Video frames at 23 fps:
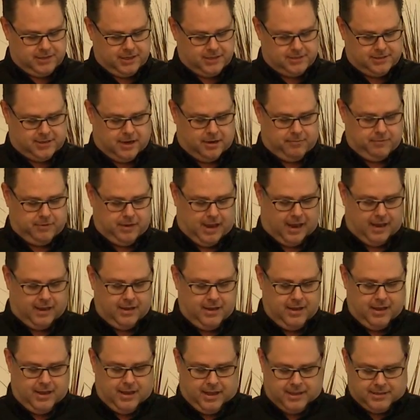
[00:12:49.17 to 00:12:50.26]
It's not,
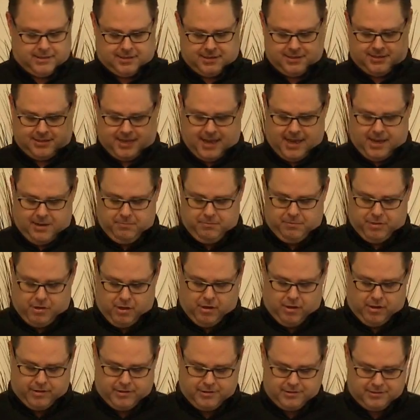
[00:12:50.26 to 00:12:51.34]
it's the same
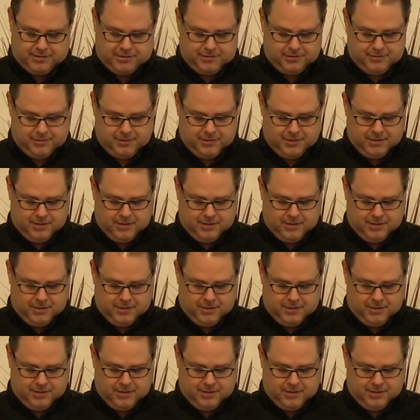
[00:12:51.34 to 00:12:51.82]
thoughts